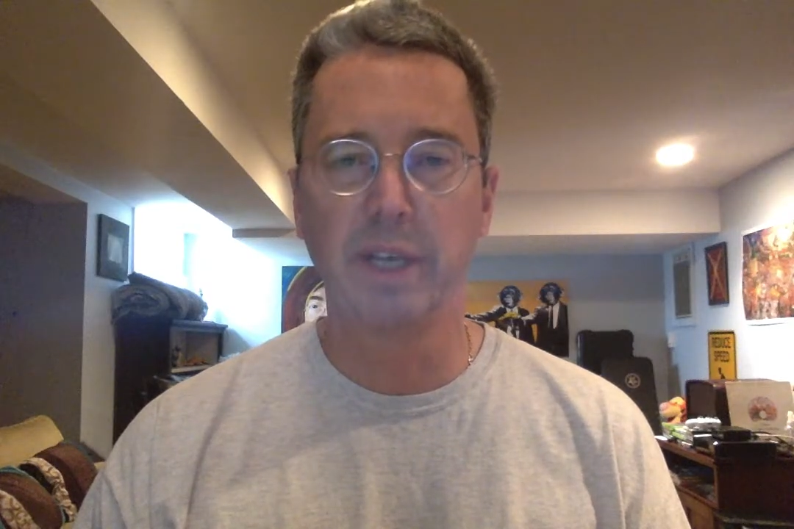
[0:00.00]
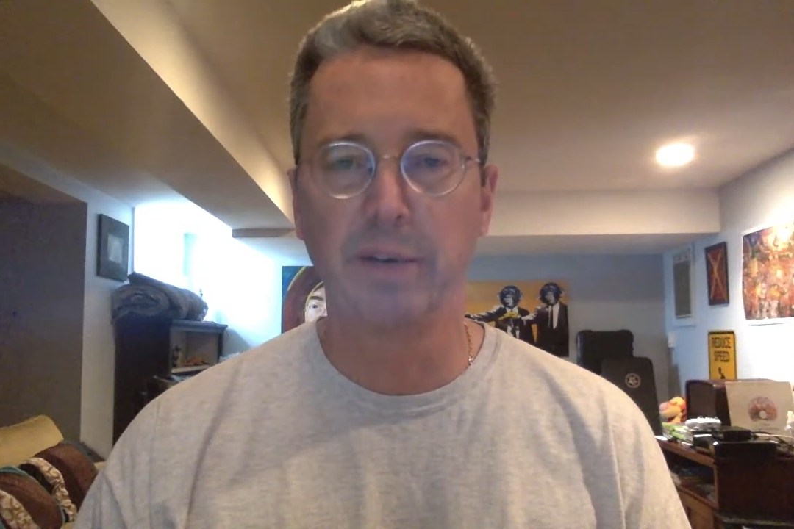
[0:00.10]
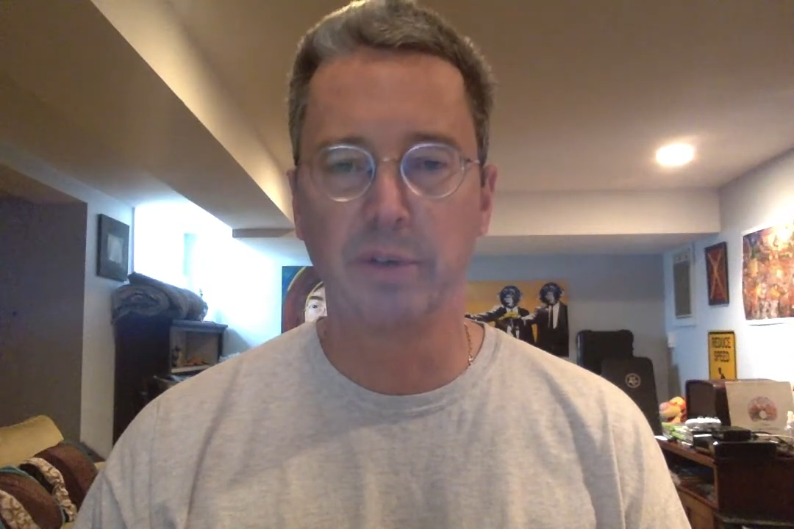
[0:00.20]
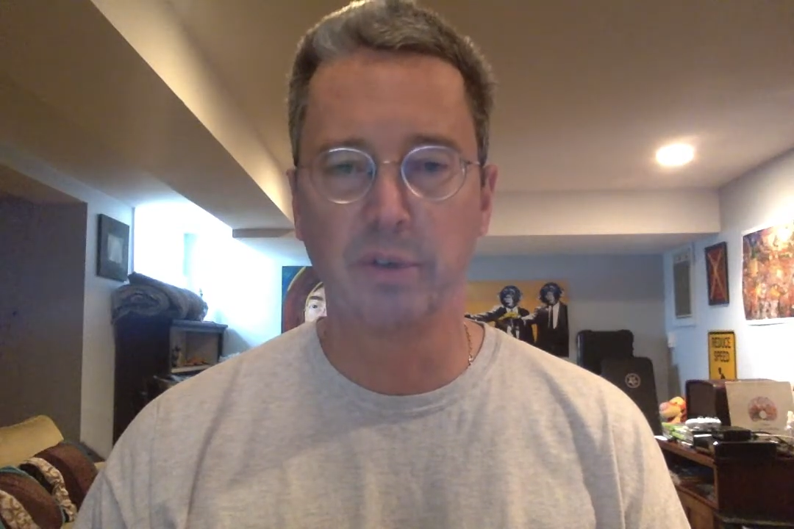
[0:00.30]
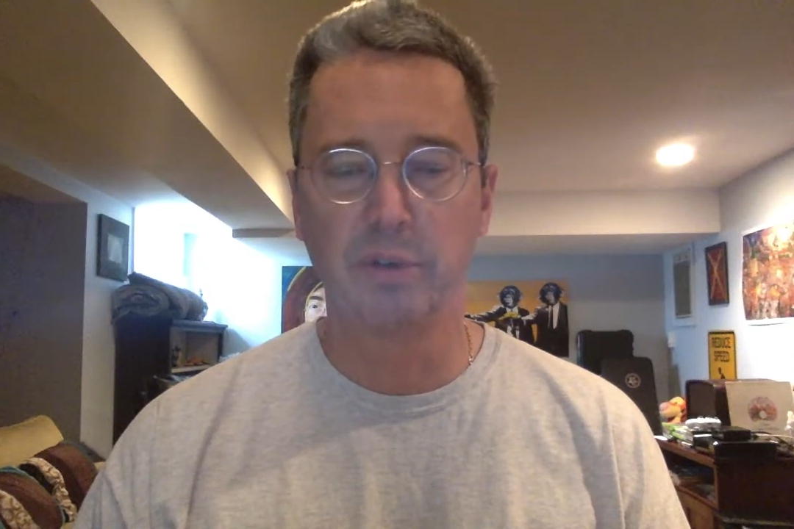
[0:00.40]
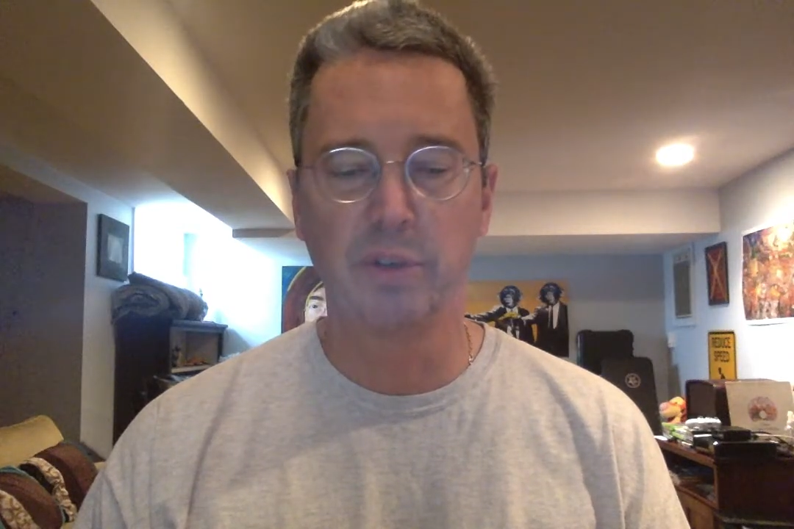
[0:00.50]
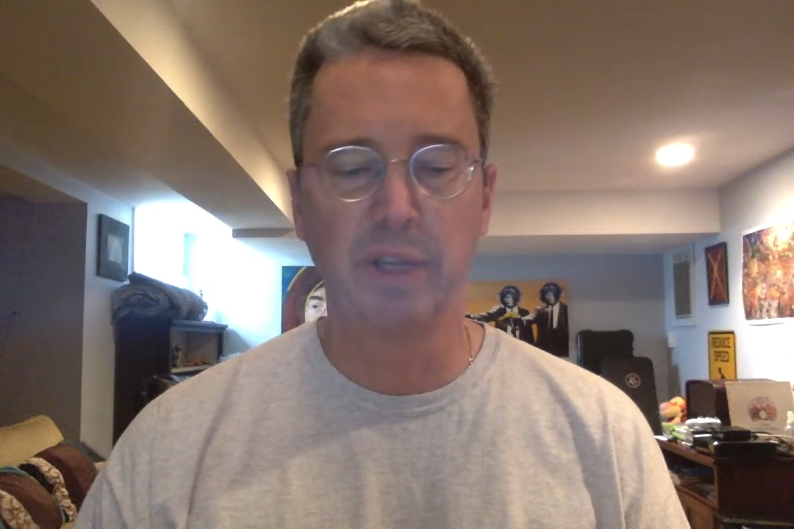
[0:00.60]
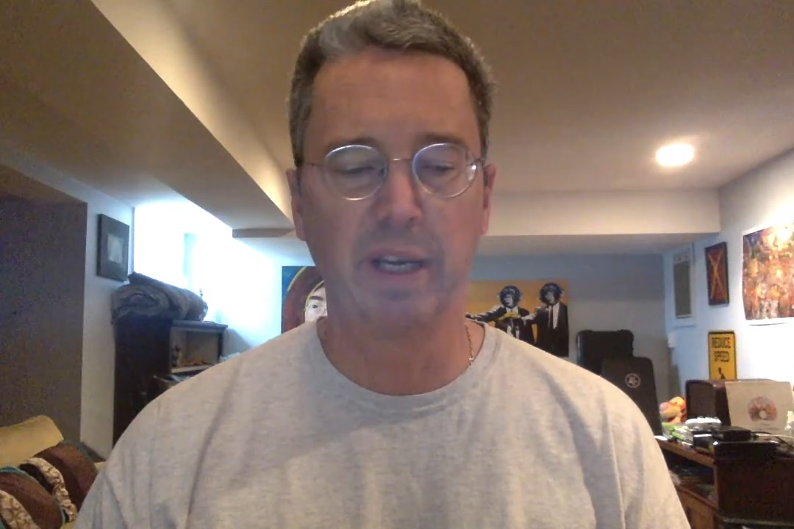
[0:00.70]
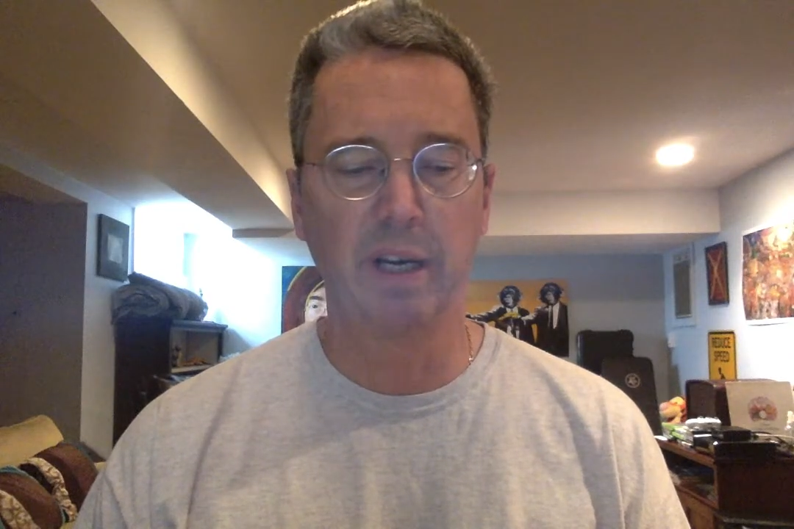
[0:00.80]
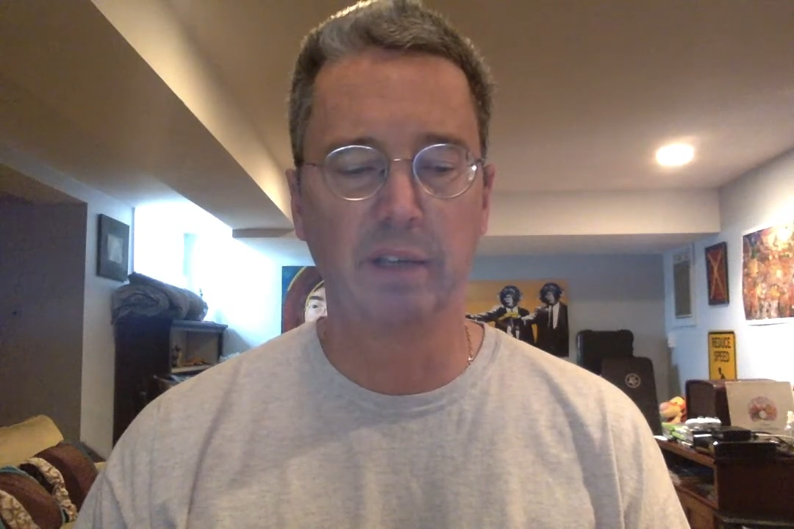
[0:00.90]
our search
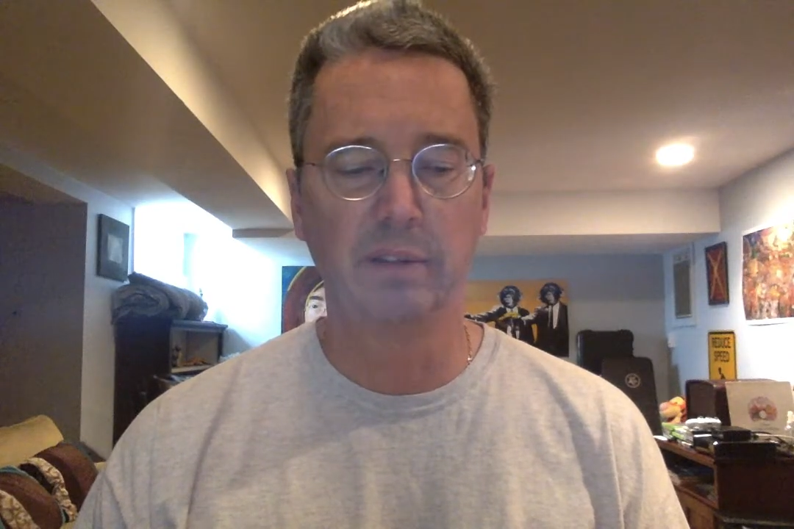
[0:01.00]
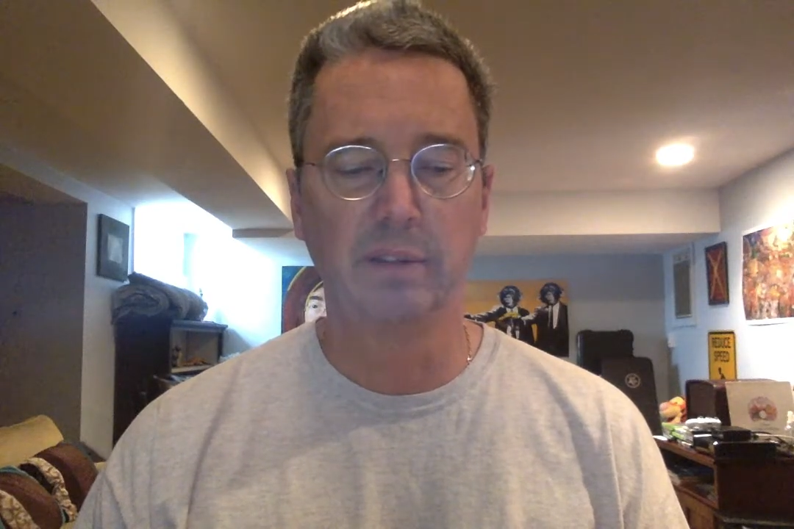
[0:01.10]
there.